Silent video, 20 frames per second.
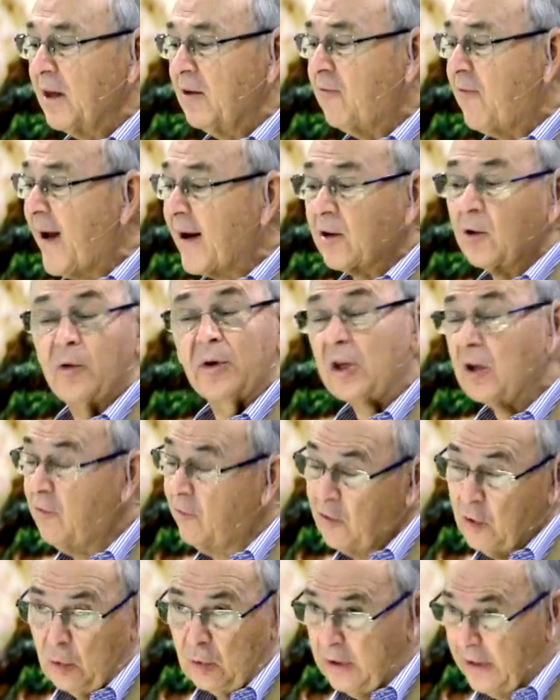in fact, only a
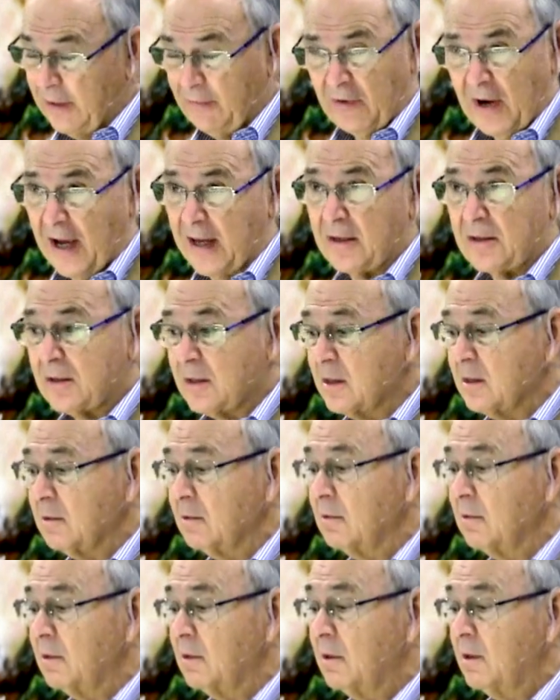few Levites
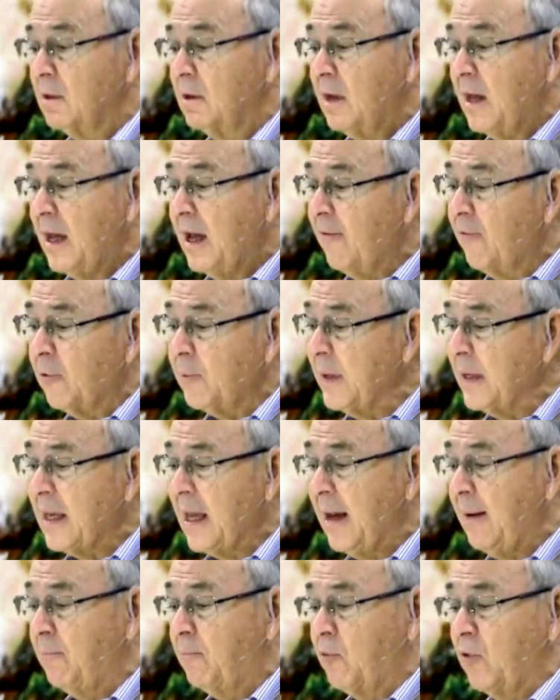ever
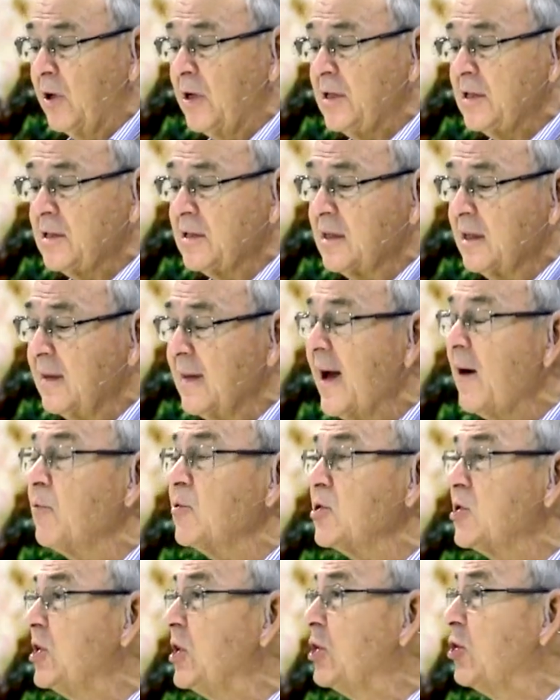became priests, and that
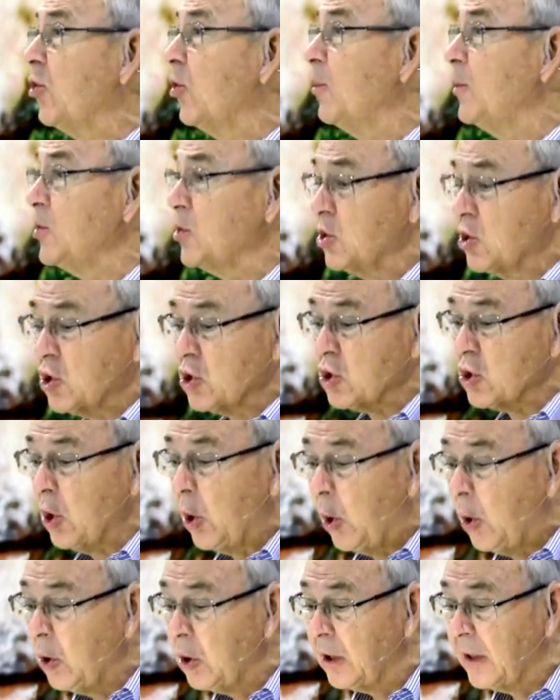was determined
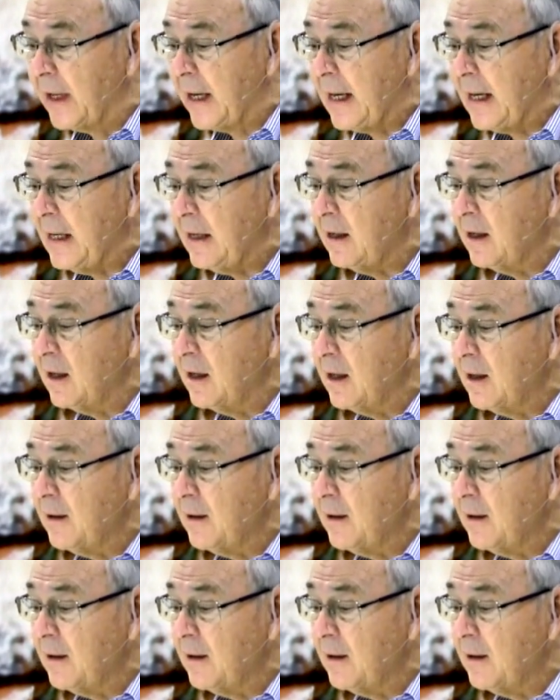solely